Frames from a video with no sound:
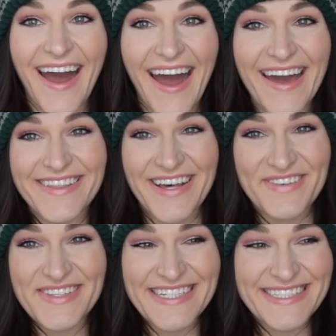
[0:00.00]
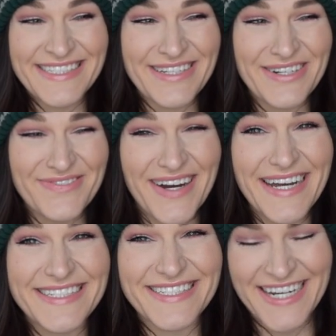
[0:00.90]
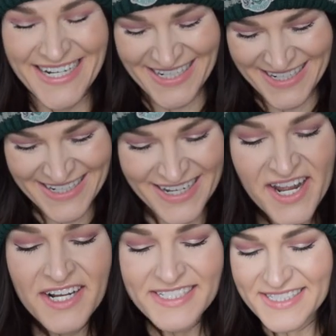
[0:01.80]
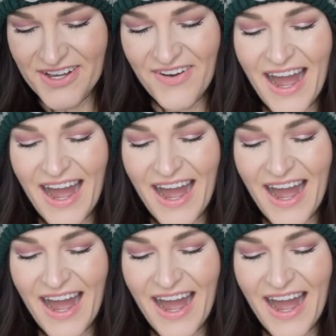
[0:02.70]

I love this so much. So,